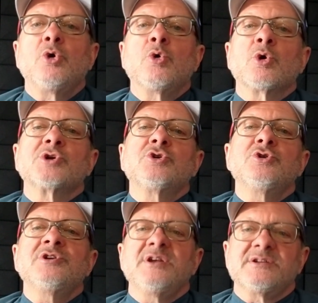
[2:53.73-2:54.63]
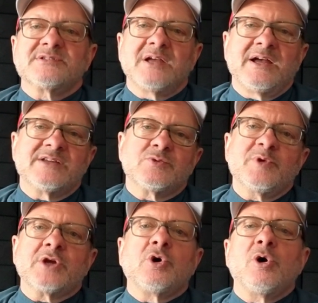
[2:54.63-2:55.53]
or goodies as
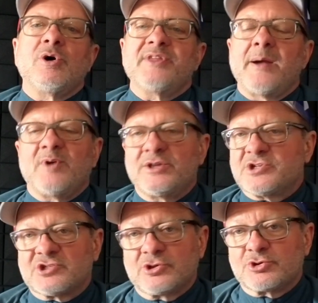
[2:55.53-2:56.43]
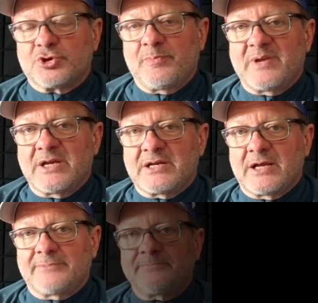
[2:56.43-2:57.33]
we call them on social
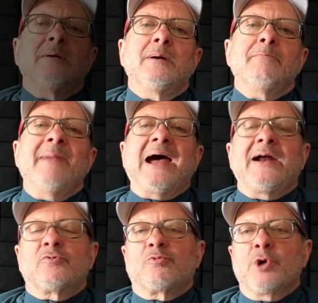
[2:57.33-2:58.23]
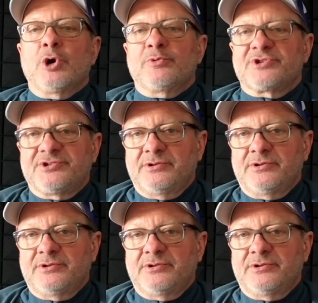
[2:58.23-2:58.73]
media. Matt wrote,